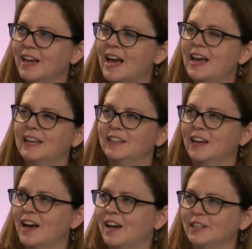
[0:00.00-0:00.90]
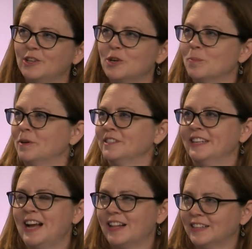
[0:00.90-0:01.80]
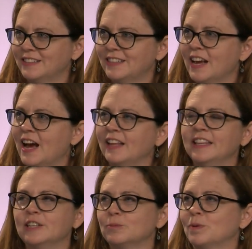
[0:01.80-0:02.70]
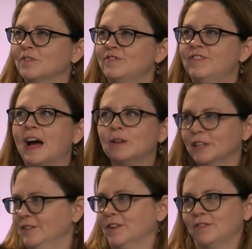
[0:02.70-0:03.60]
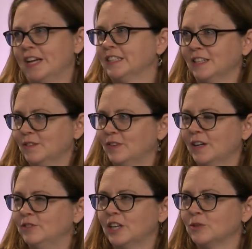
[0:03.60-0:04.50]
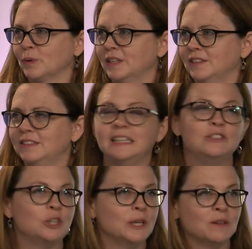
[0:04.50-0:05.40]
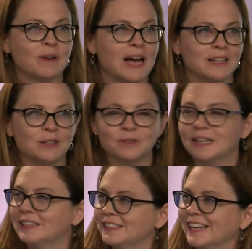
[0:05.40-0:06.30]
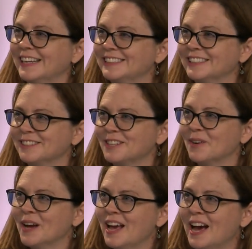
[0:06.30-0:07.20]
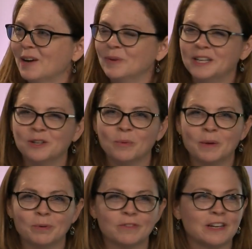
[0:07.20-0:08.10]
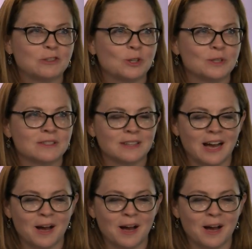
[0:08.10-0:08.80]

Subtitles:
and cura personalis, I think is profoundly reflective of Jesuit teaching and values and education. So I went into one professor's